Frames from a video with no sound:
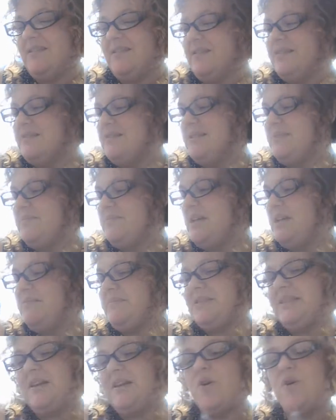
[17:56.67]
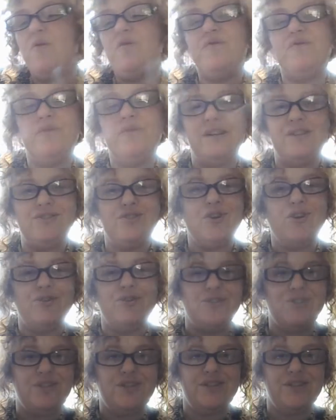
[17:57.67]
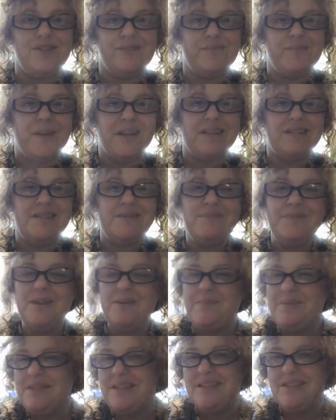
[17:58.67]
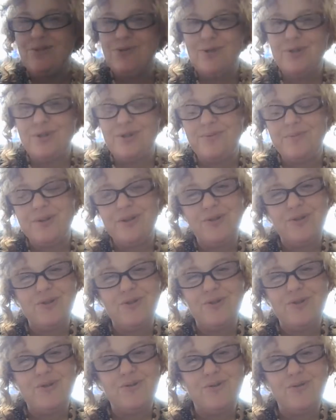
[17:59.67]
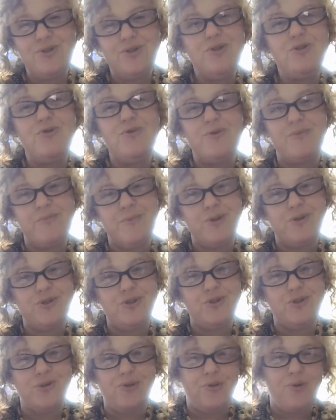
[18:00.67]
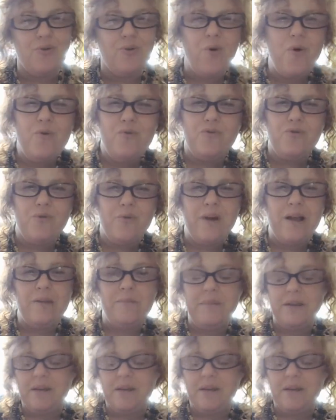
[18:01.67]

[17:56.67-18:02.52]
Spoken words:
Sometimes they overindulge a little bit. Sometimes things are a little bit too emotional or overwhelming